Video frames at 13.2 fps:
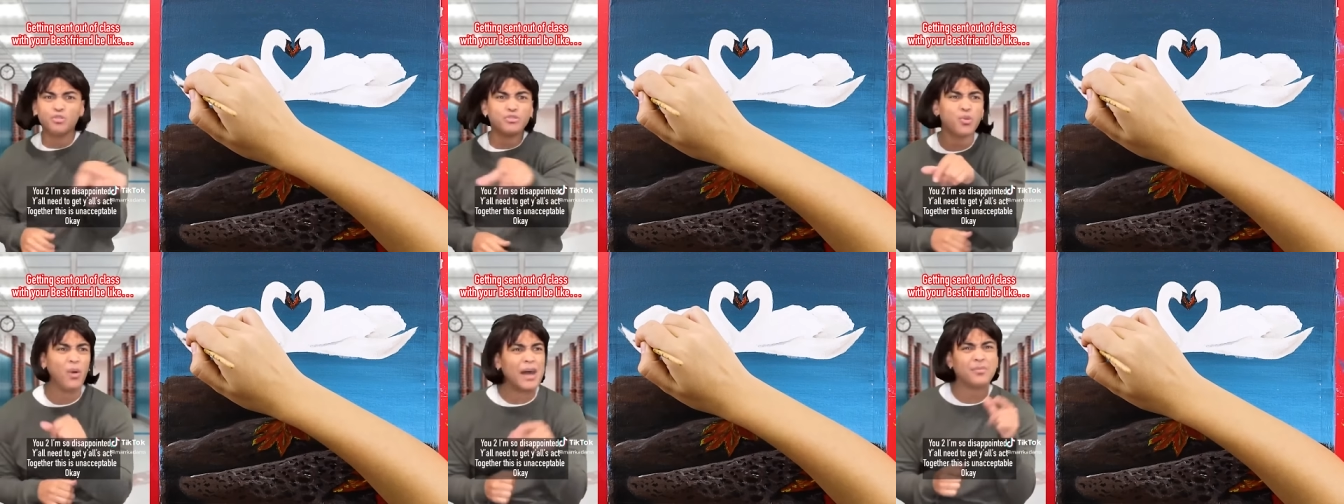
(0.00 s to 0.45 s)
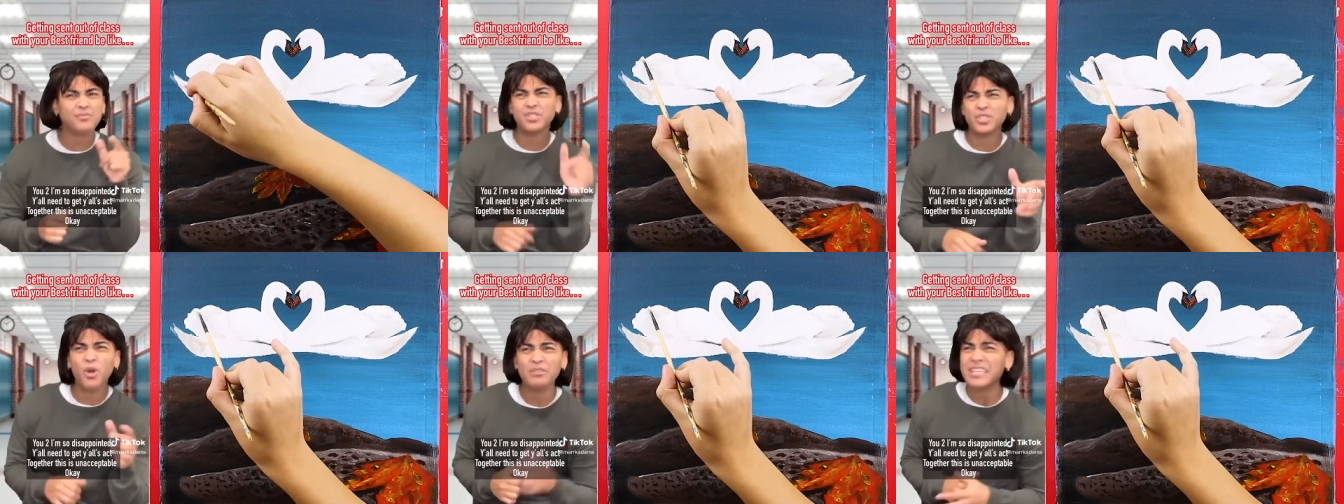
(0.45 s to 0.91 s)
You two,
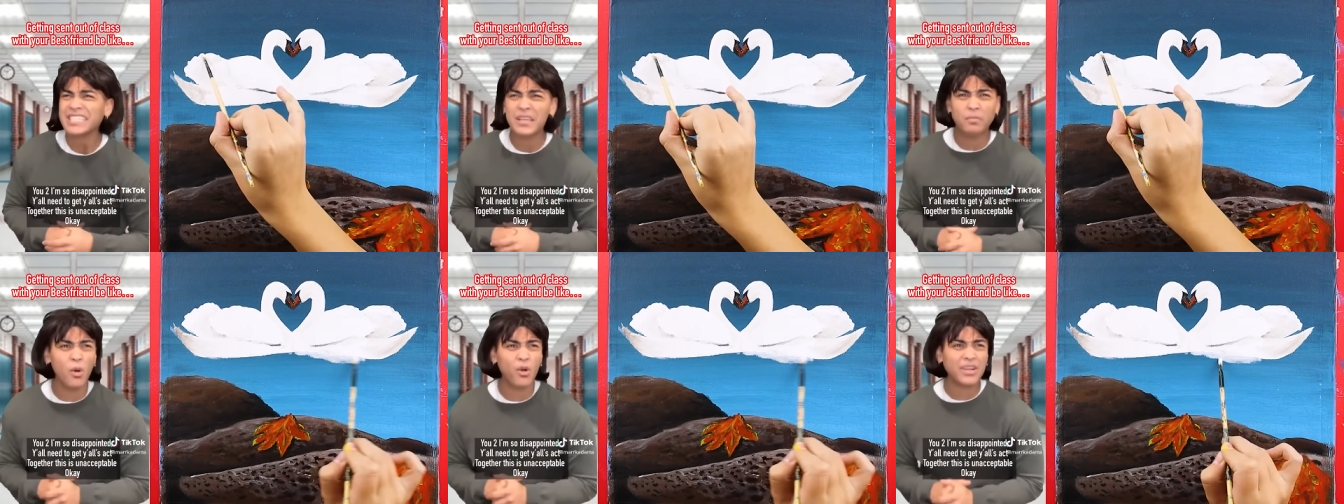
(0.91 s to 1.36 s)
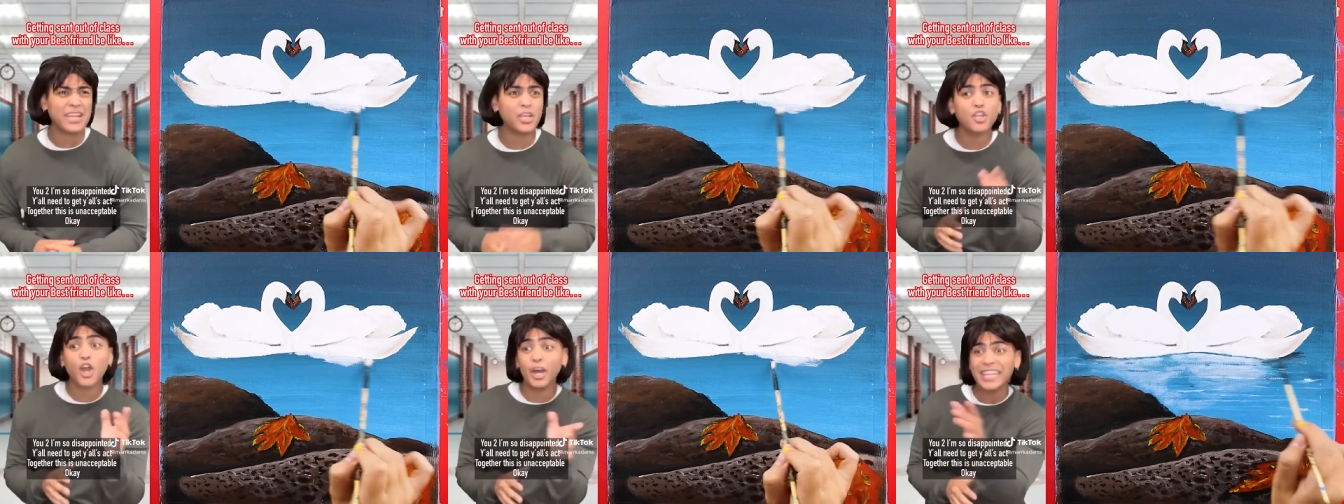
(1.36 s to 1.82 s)
I'm so
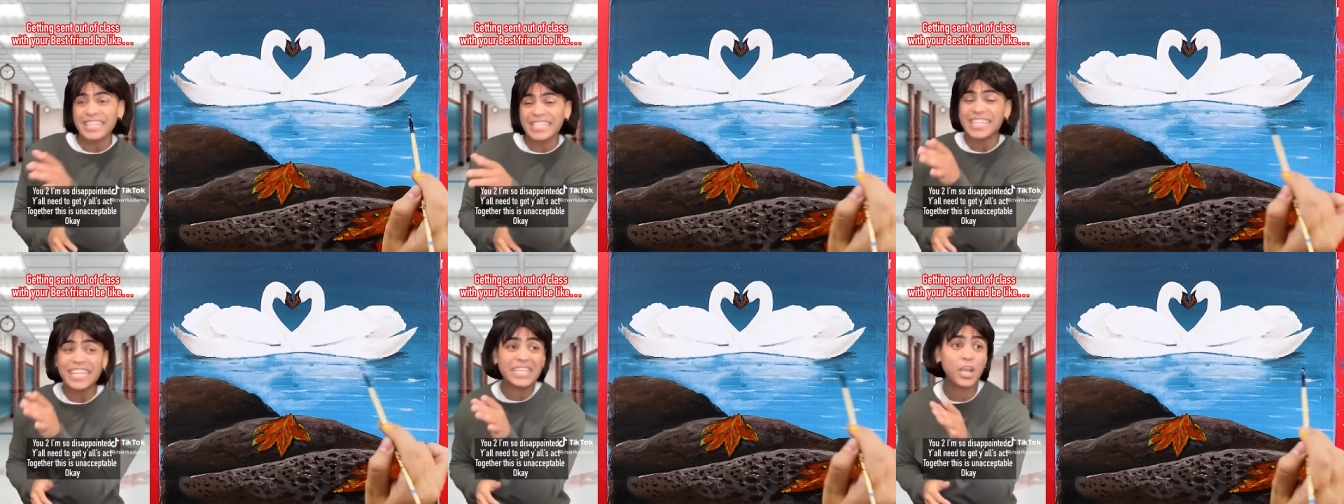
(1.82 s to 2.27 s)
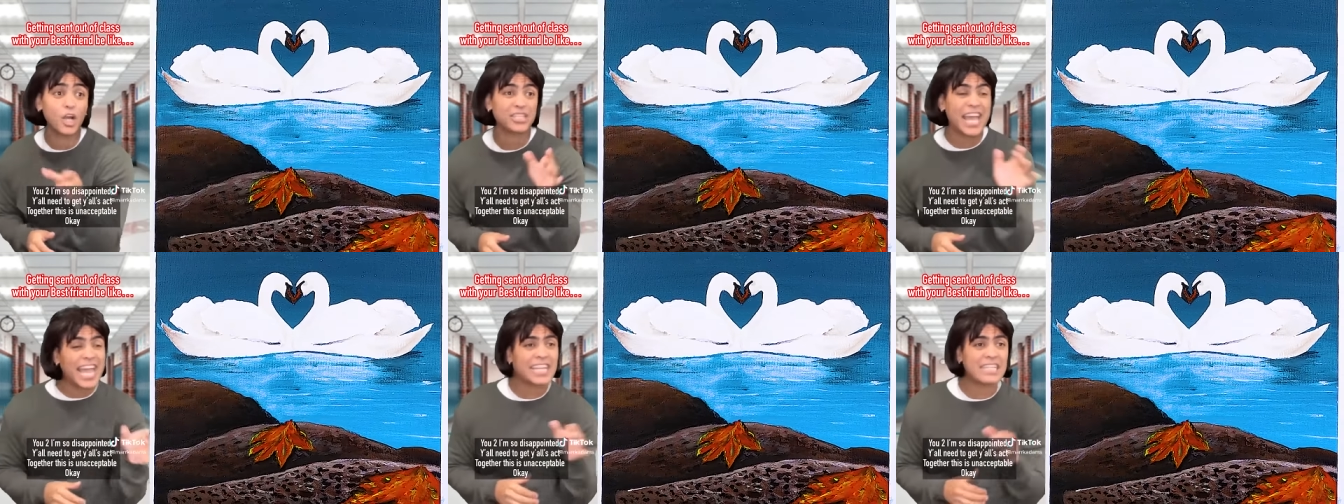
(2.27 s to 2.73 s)
disappointed. Y'all need to get
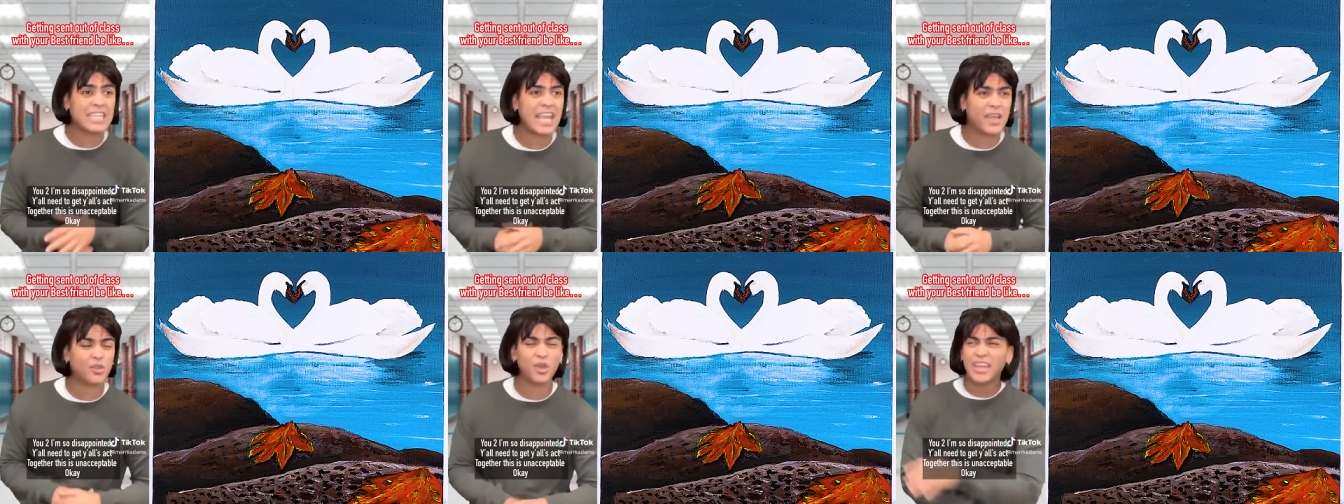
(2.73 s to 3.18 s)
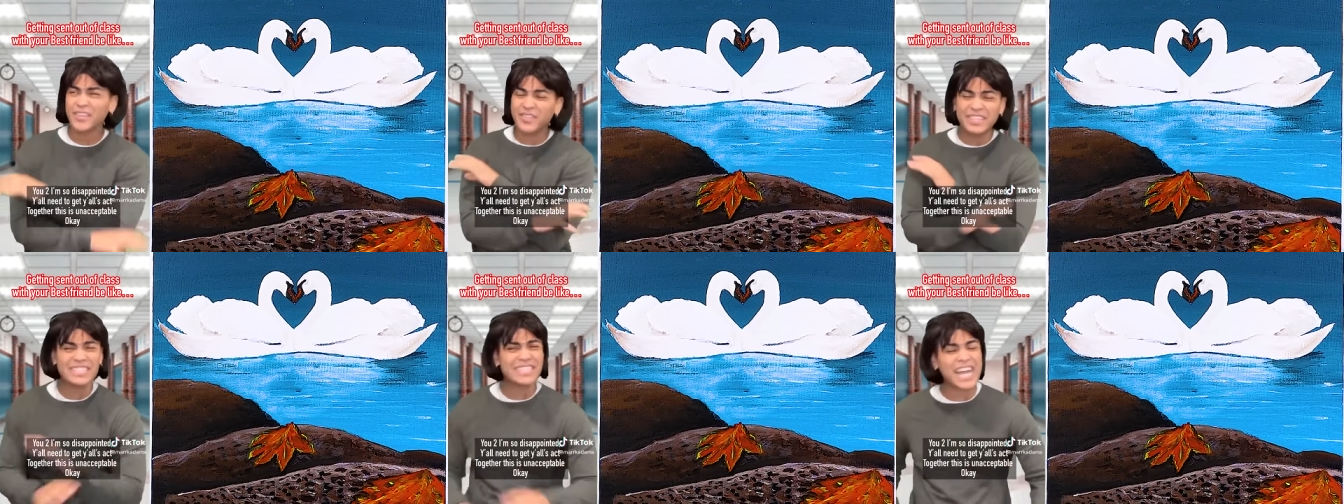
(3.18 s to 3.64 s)
y'all's act
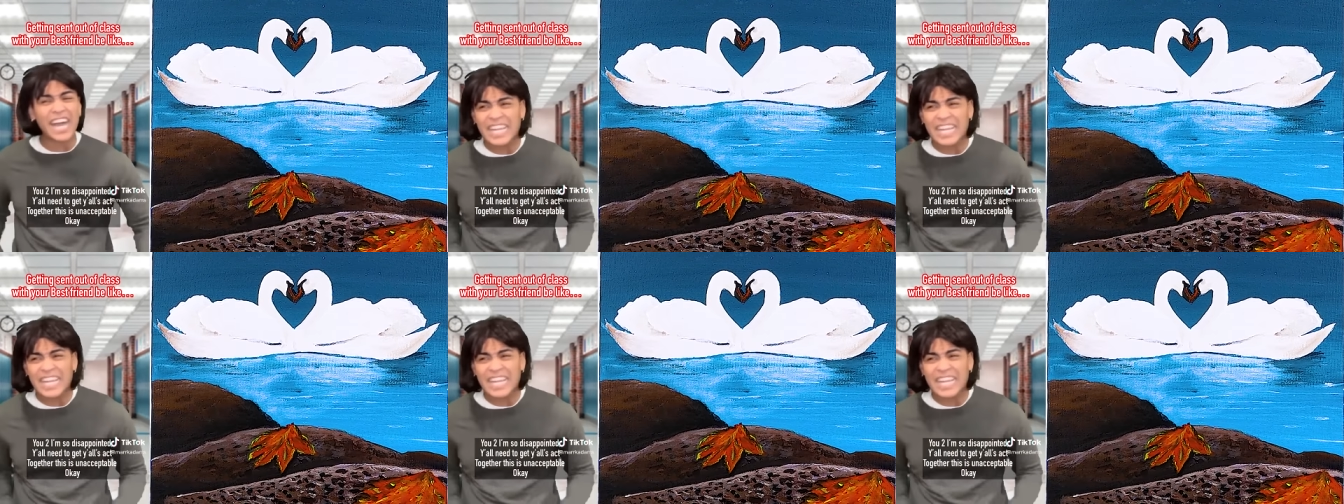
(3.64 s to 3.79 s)
together. This is